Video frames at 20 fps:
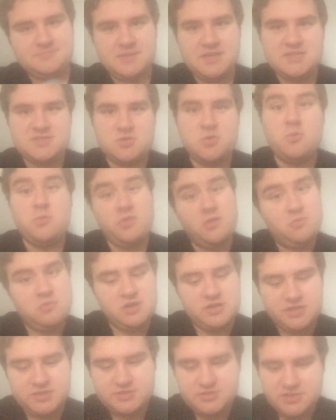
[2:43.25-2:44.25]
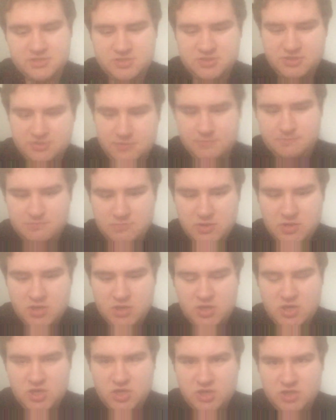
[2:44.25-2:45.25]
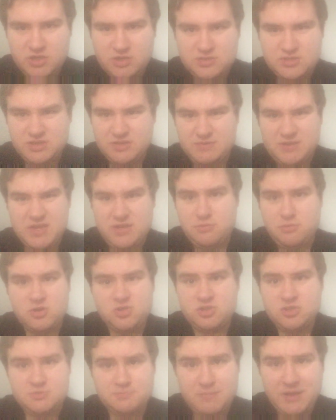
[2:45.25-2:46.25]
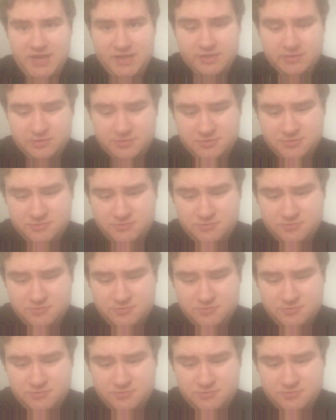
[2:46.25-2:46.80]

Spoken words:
It's called The Worst. It's a Keith Richards ballad.